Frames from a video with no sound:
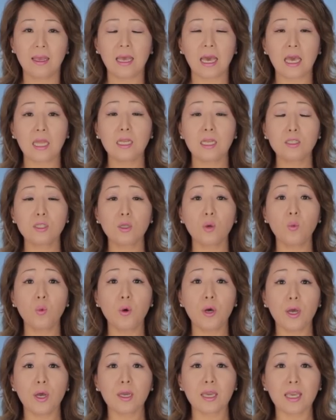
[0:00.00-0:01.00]
And it's a
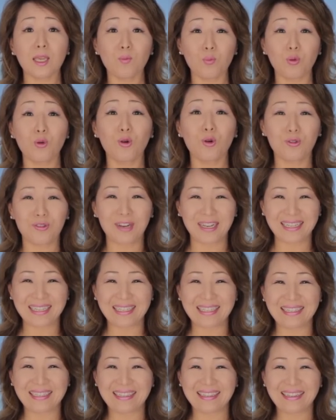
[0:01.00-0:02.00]
work in
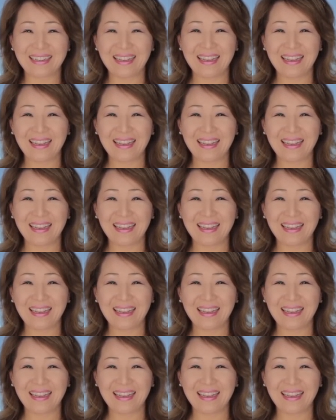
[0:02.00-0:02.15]
progress.